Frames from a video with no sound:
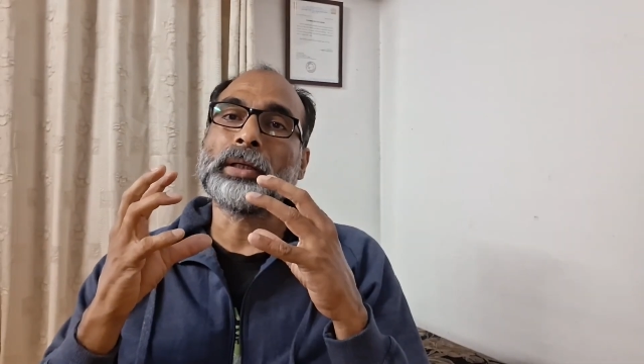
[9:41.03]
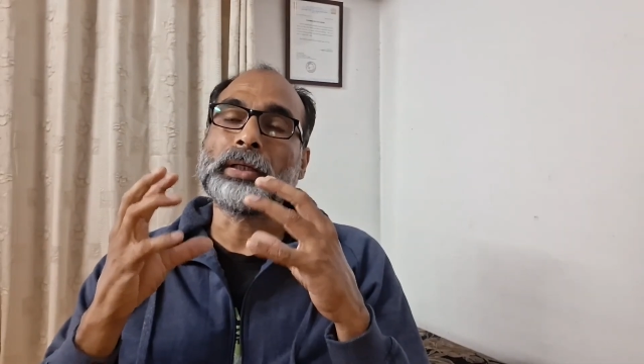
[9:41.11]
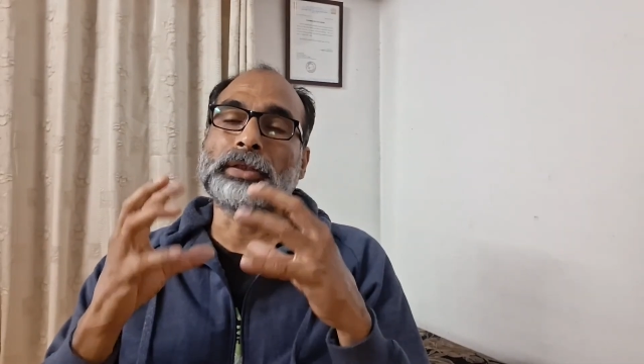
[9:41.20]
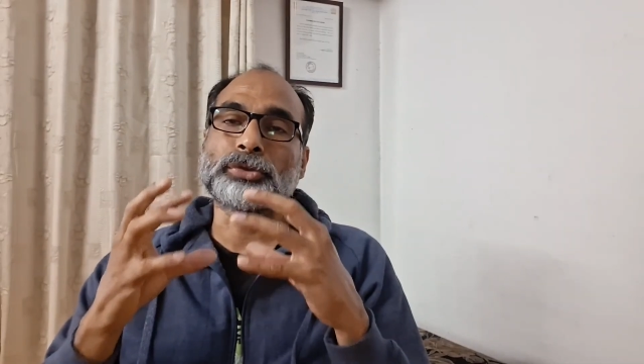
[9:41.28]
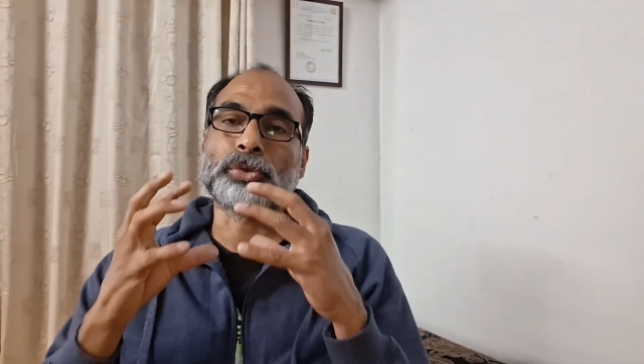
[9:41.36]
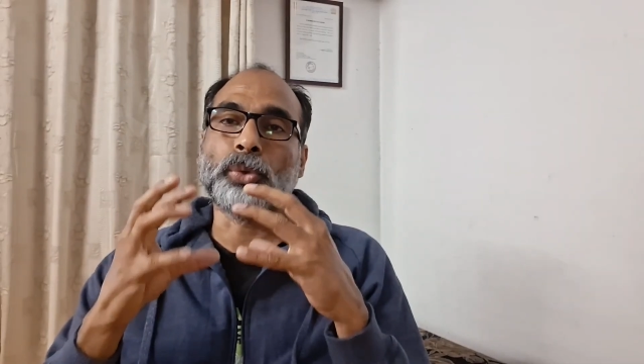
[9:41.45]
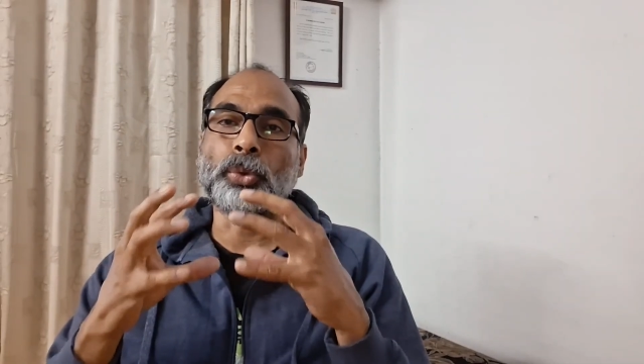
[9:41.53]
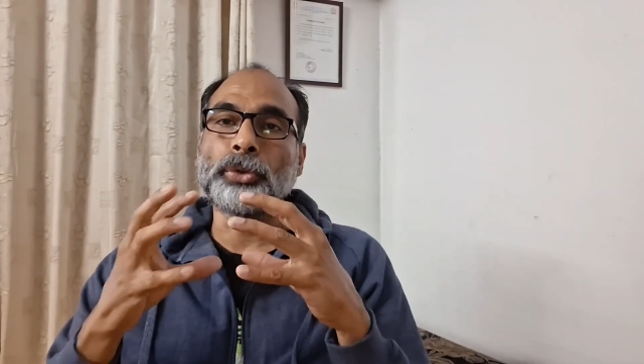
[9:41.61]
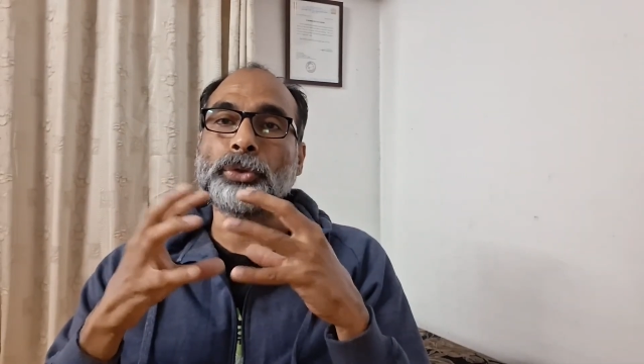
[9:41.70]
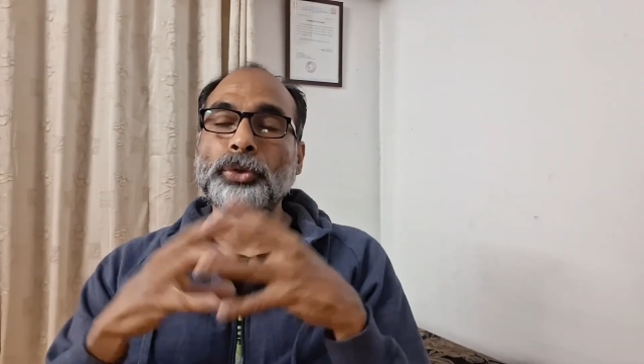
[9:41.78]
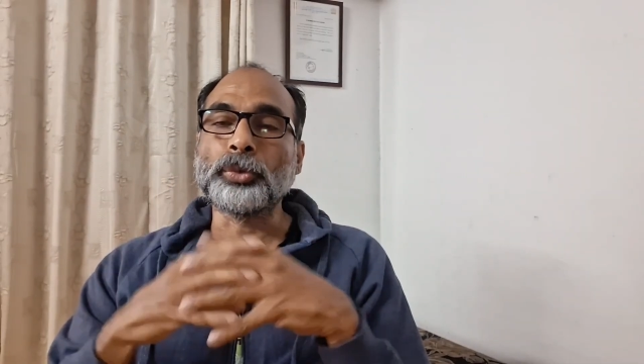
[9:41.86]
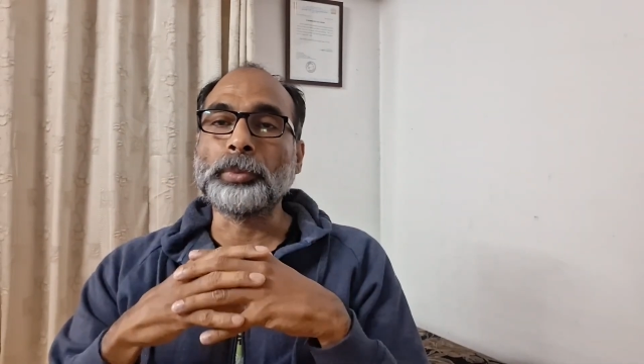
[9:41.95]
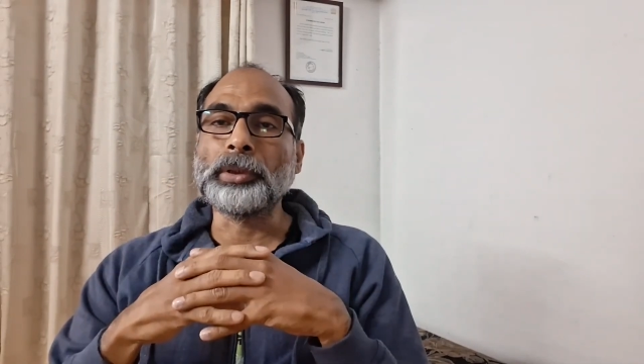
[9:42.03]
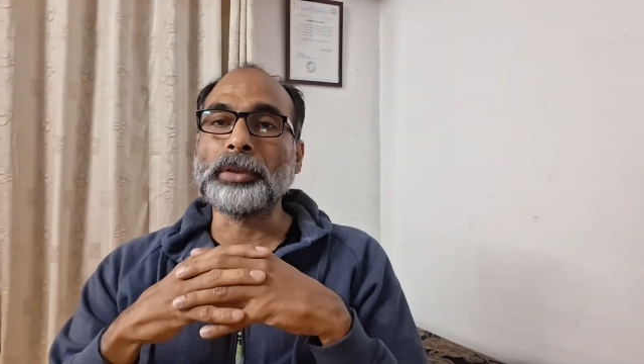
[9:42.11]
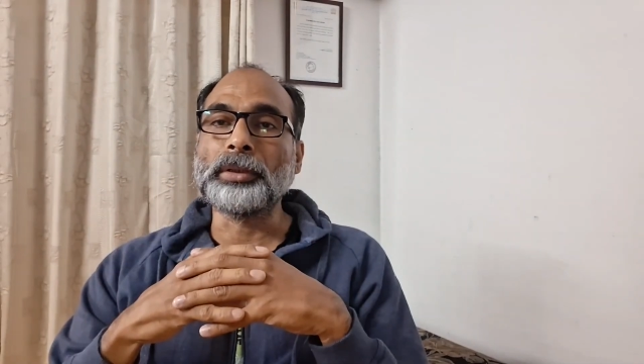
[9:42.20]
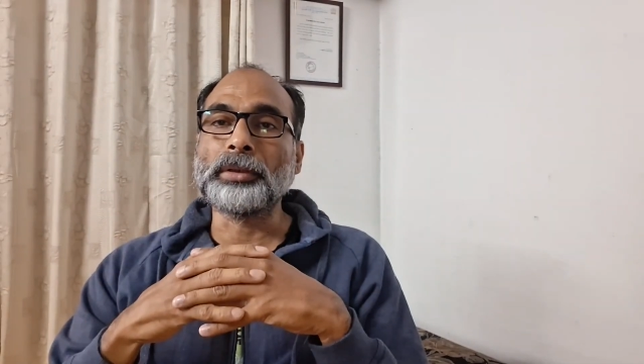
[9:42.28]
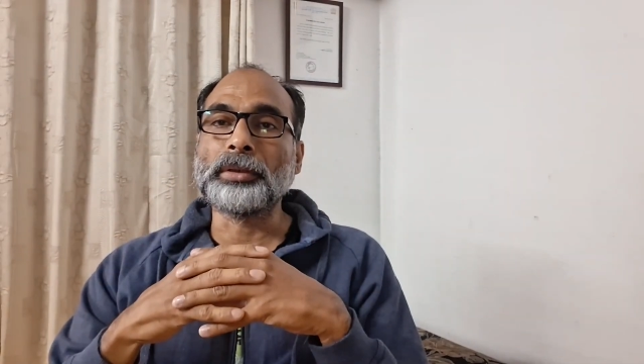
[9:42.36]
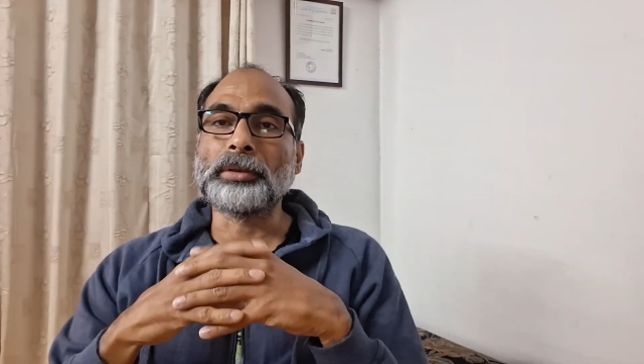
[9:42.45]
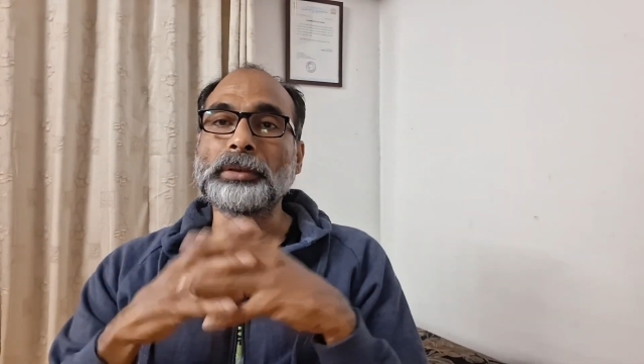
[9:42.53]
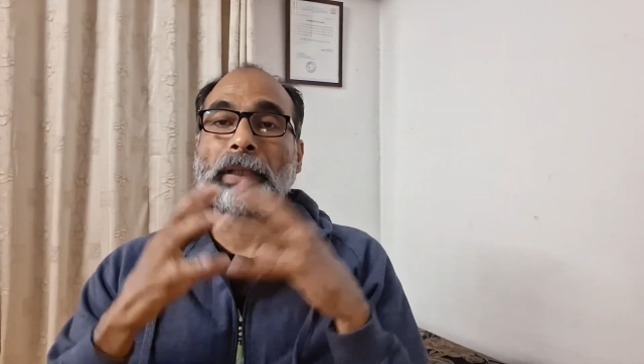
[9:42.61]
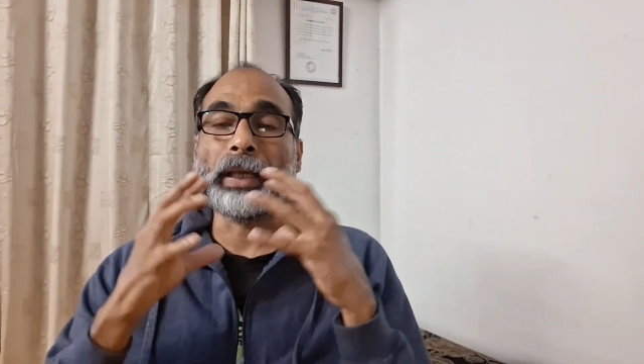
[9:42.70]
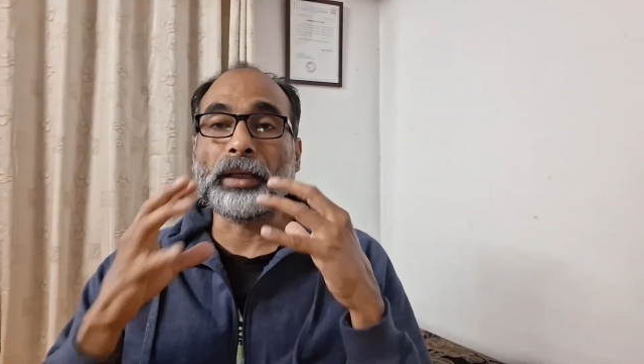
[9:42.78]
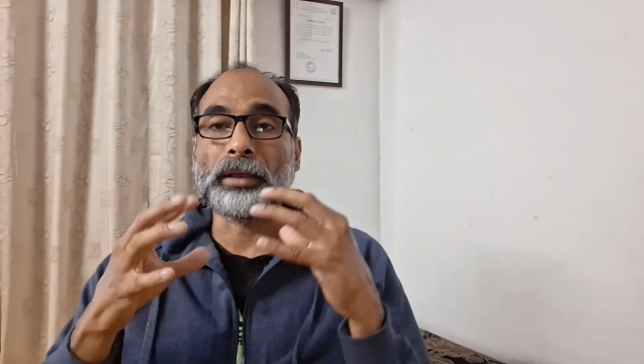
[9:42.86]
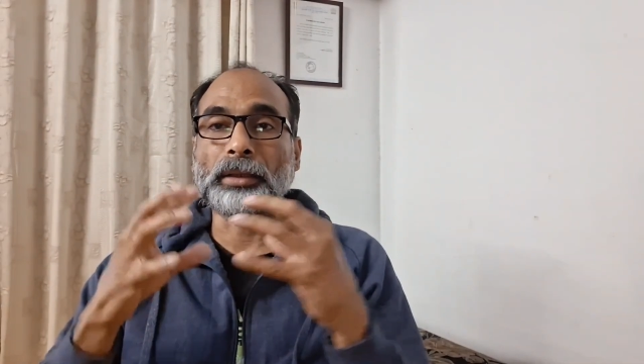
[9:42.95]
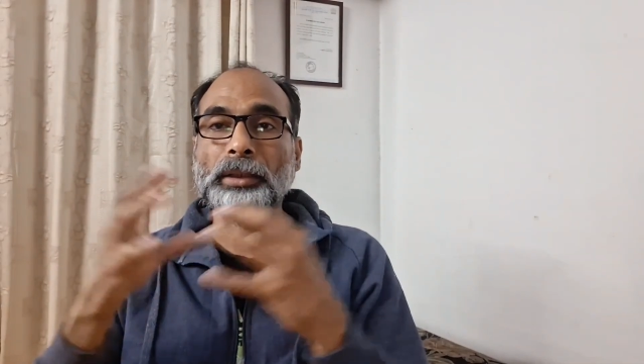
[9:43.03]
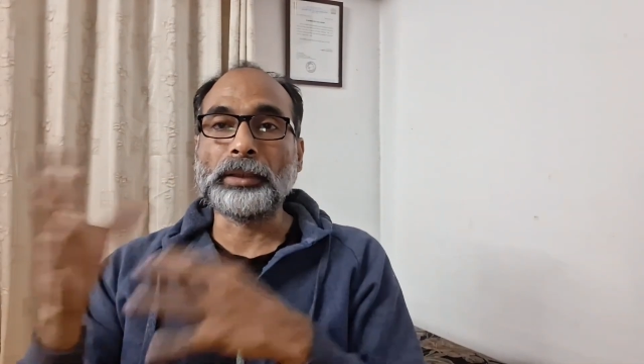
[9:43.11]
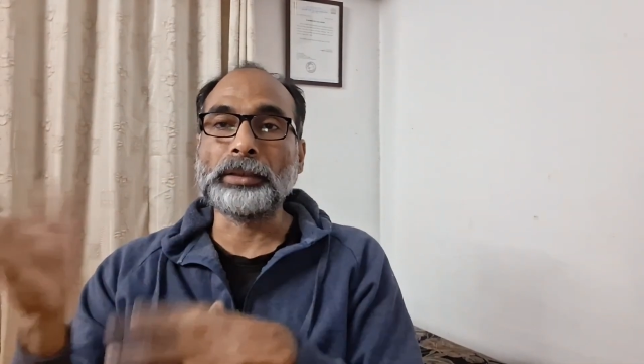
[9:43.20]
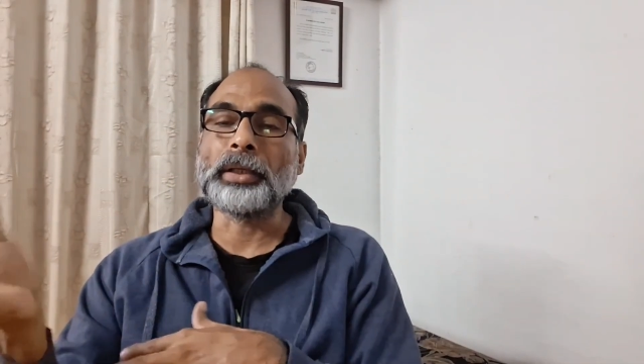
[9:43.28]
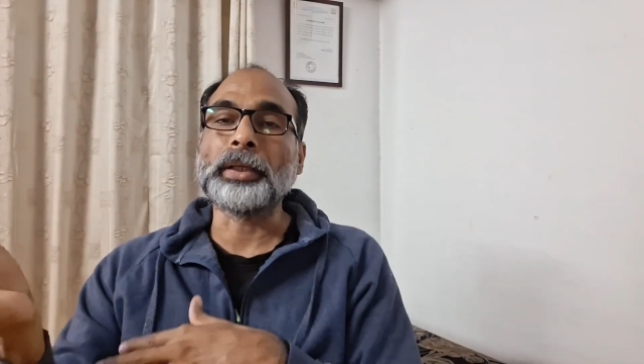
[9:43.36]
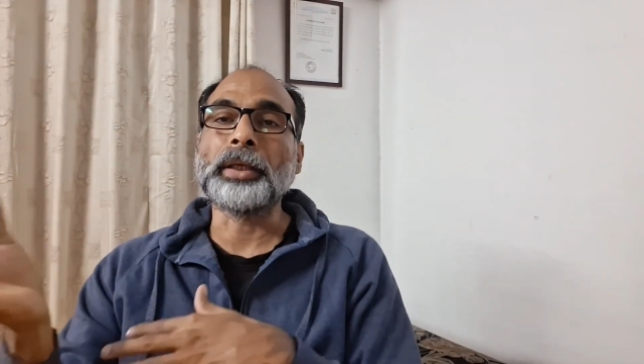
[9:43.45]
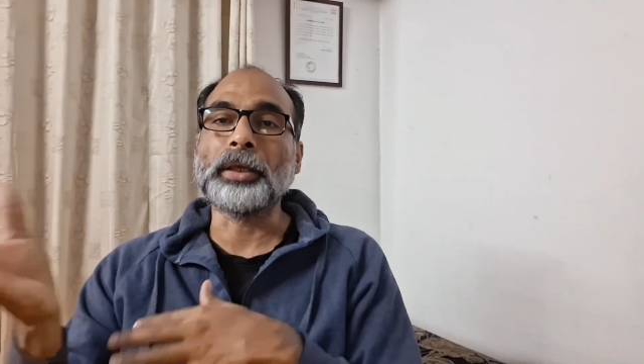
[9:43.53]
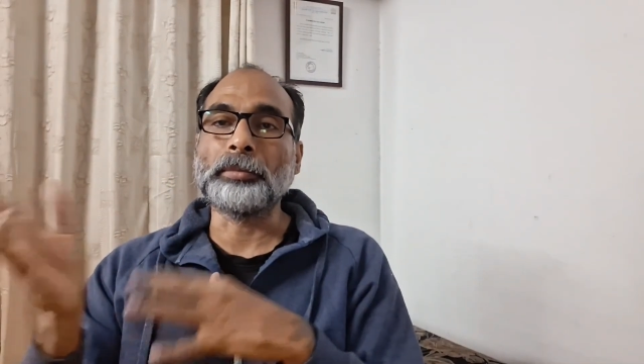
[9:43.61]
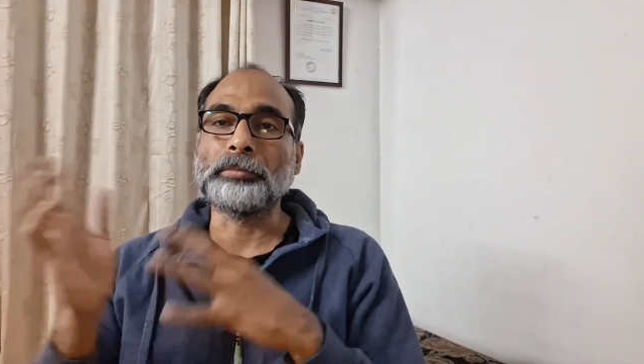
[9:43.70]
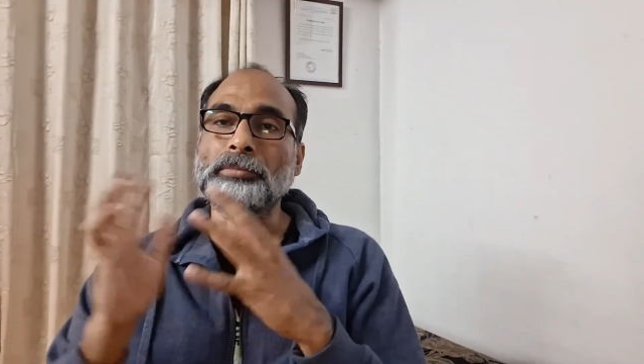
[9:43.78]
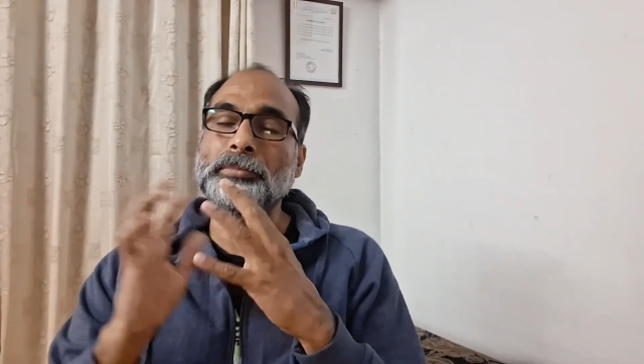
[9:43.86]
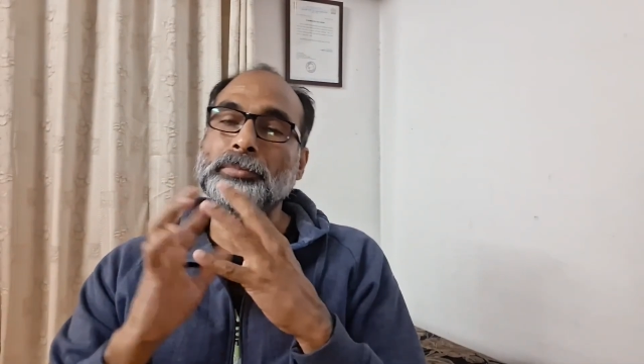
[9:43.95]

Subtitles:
is going to be there in the game.